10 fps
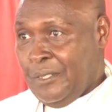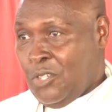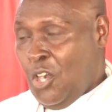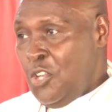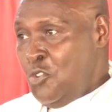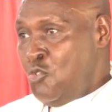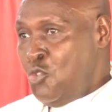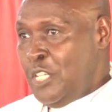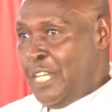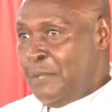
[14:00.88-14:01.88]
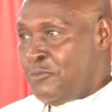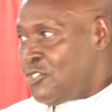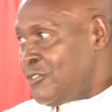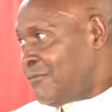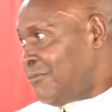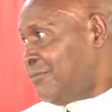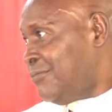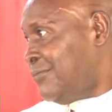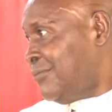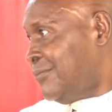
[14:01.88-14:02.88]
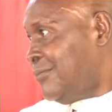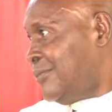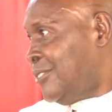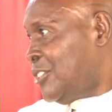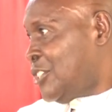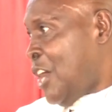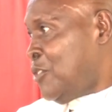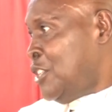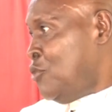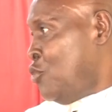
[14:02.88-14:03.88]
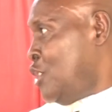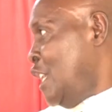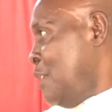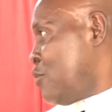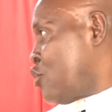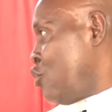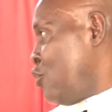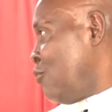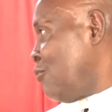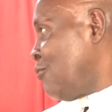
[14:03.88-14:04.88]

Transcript: Calling you good names. Shouting good names to you.